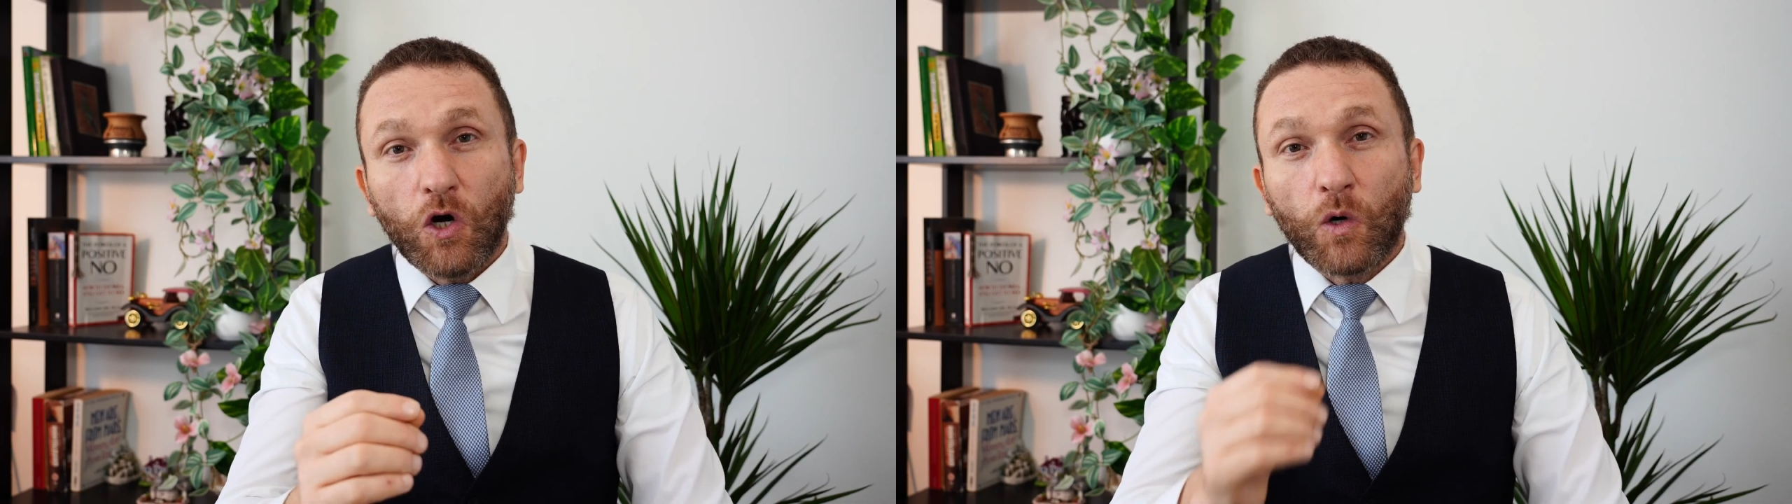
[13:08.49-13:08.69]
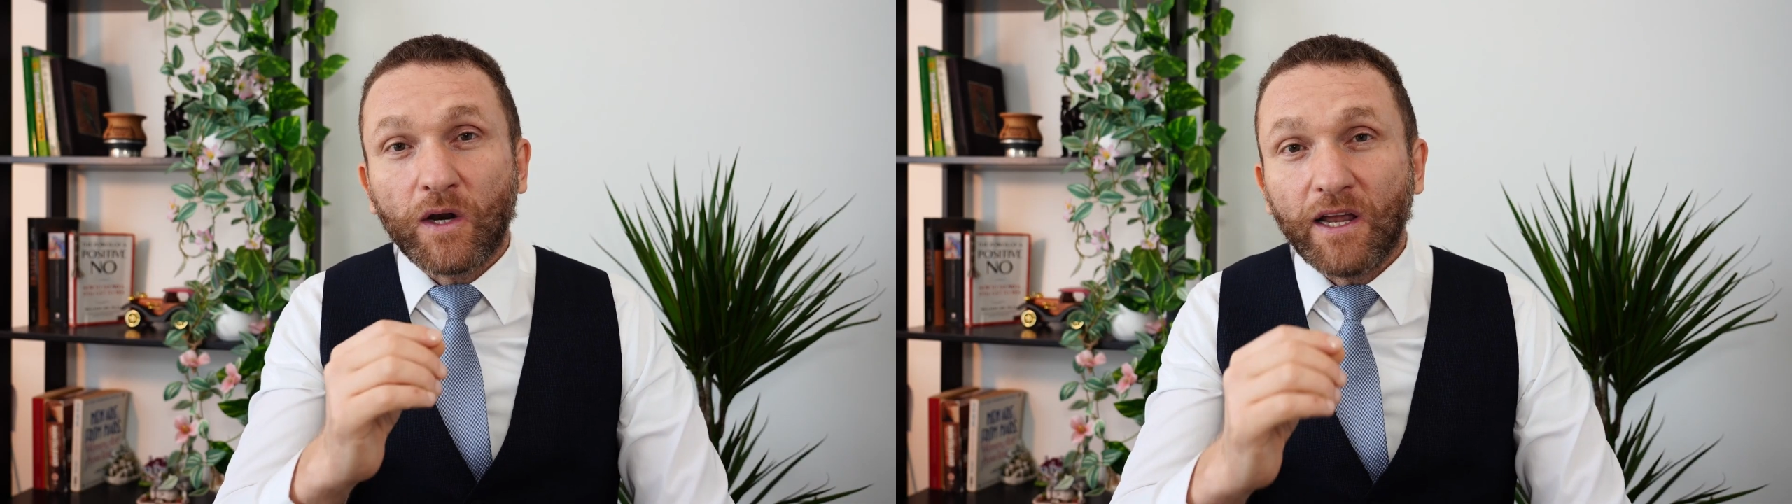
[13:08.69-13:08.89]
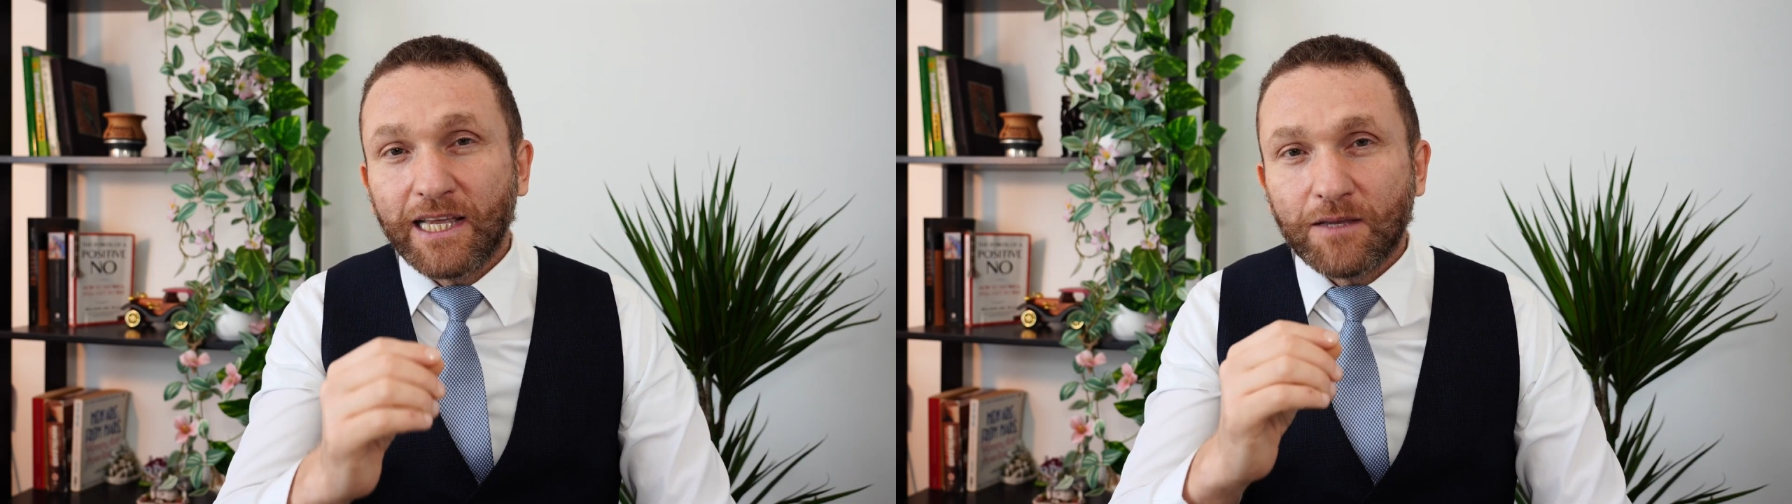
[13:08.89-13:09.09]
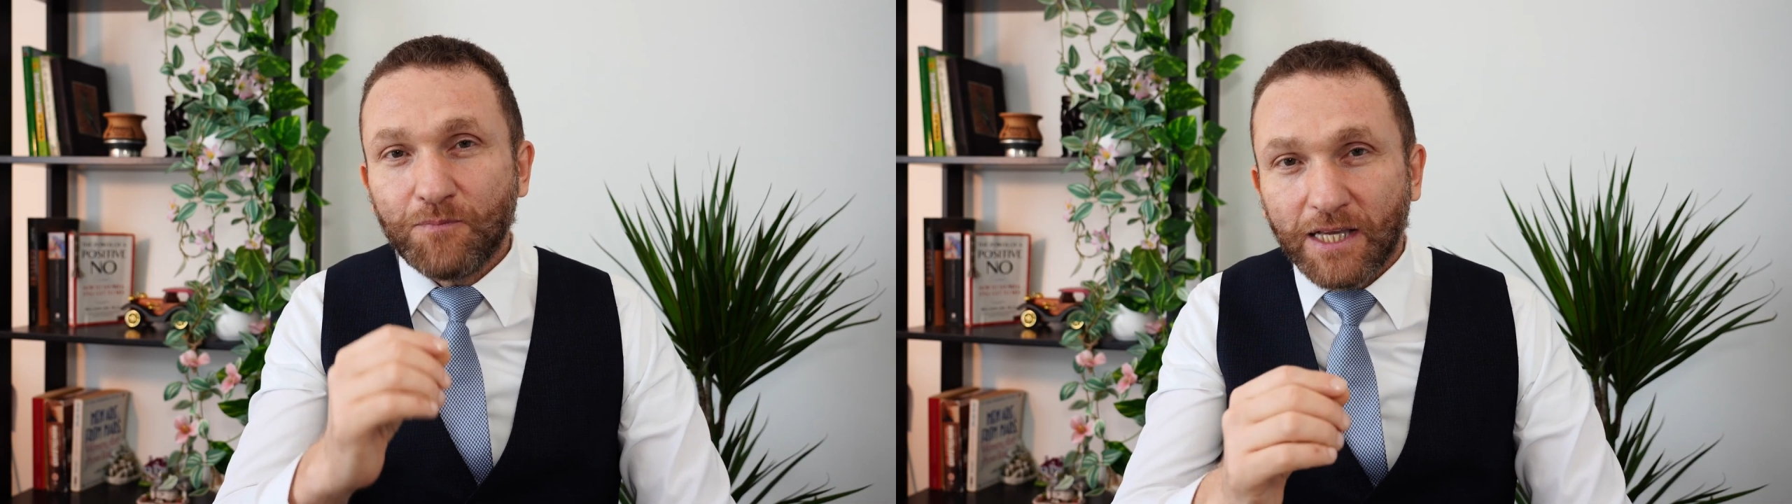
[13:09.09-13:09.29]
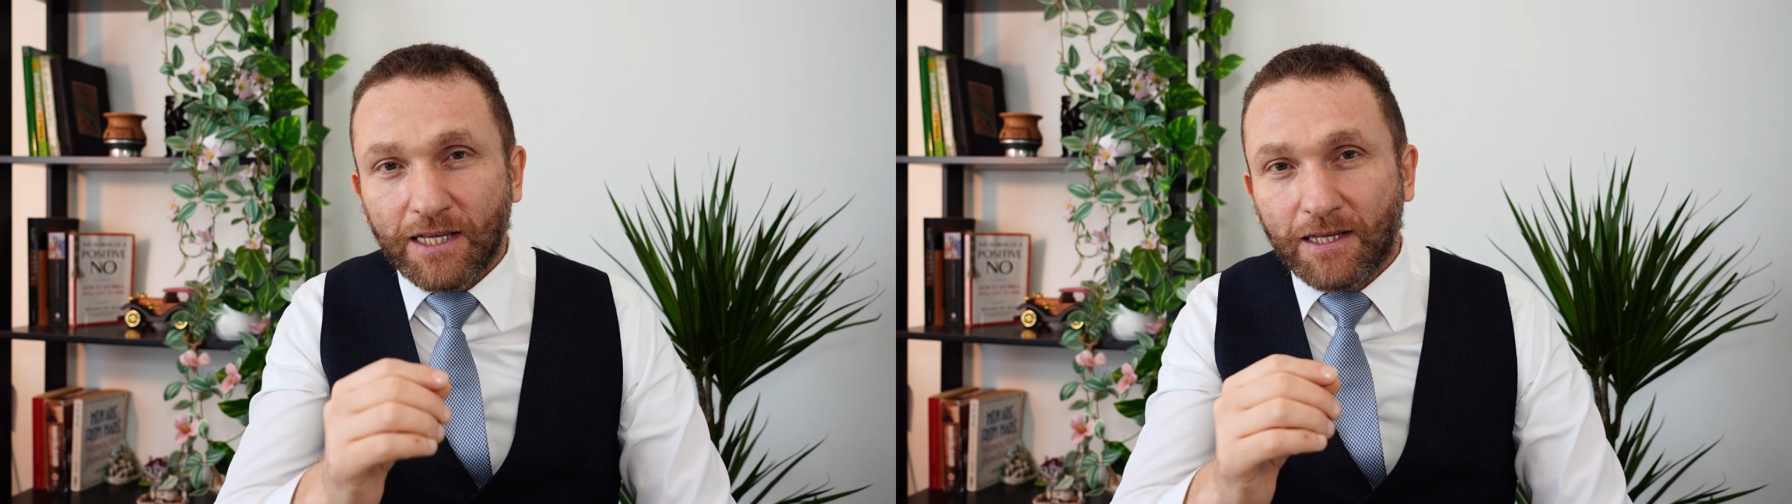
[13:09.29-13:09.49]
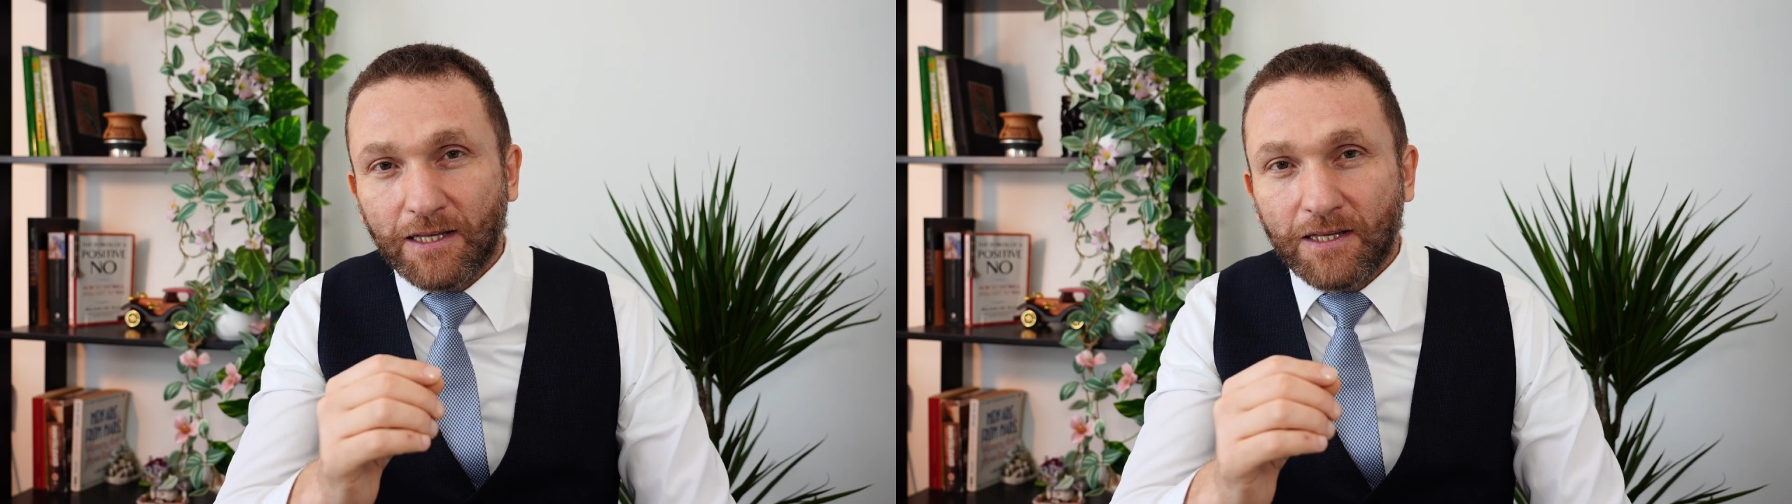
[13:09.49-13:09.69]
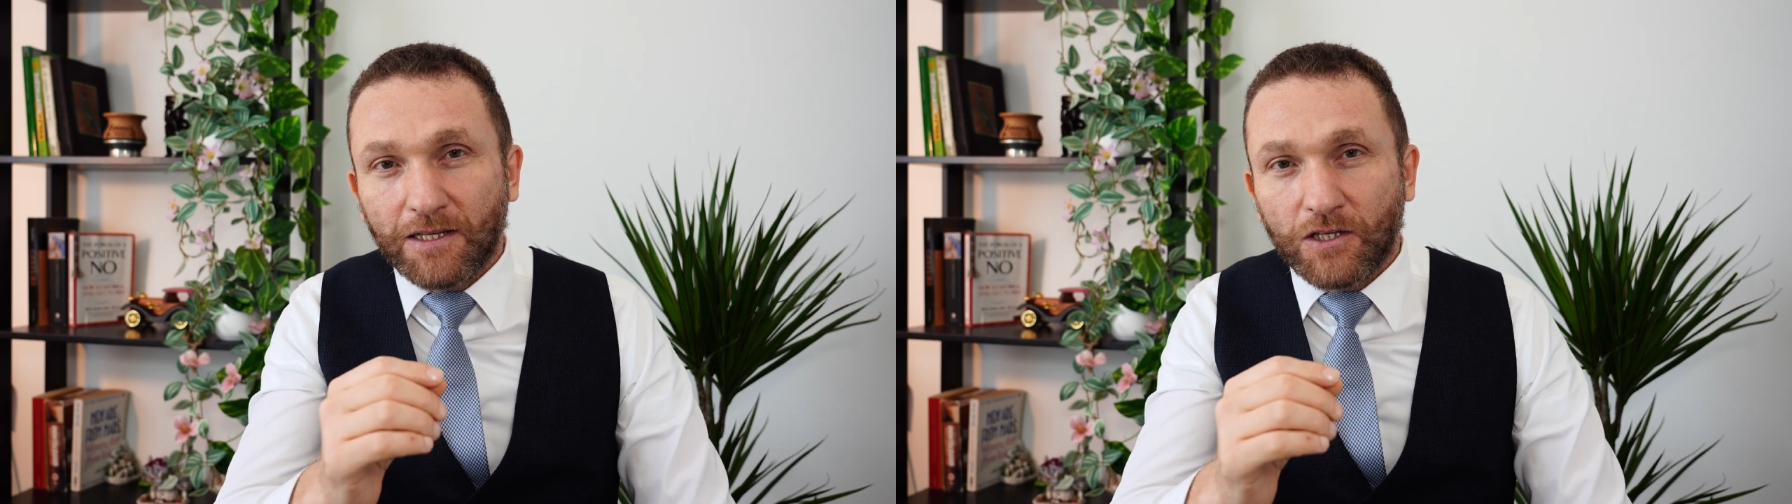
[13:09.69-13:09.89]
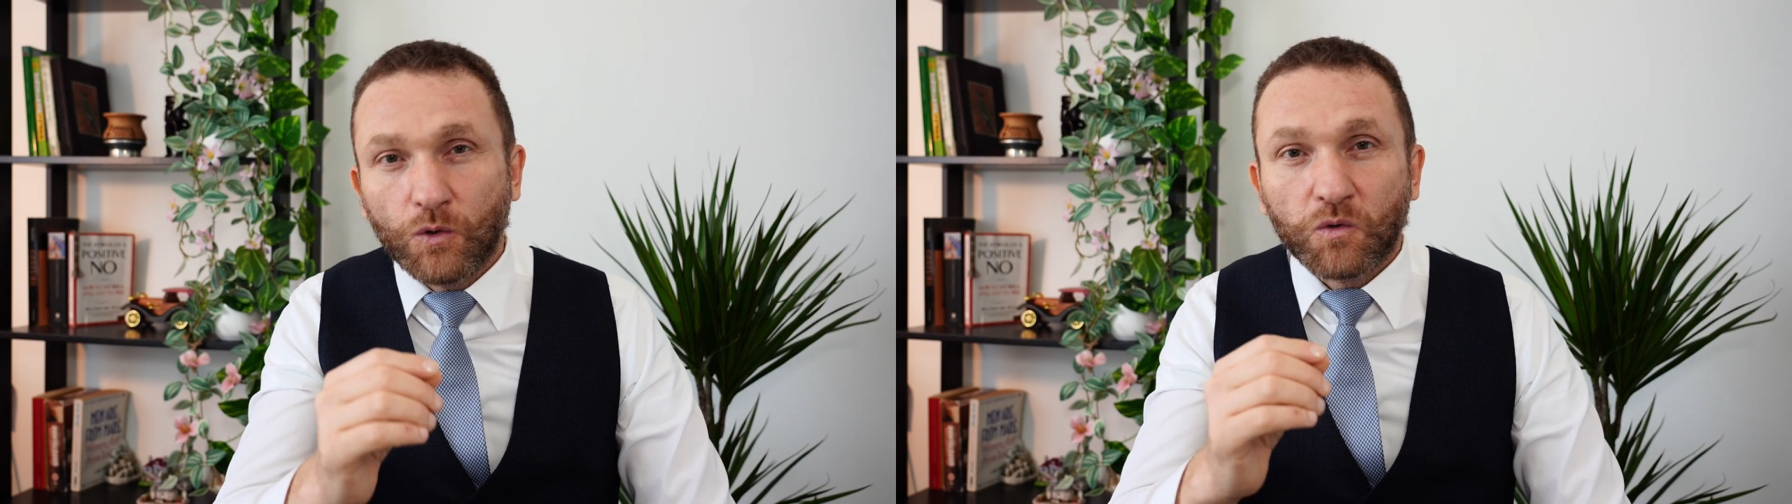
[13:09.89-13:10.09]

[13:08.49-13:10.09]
Or like me, you